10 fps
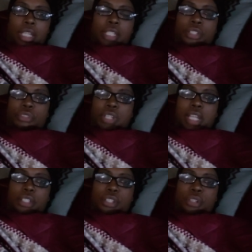And you've
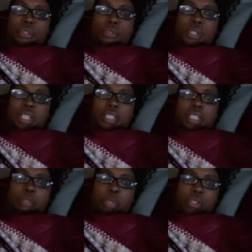got to know
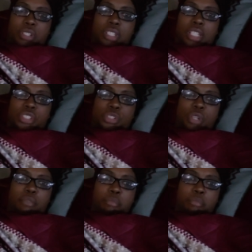that the person that you have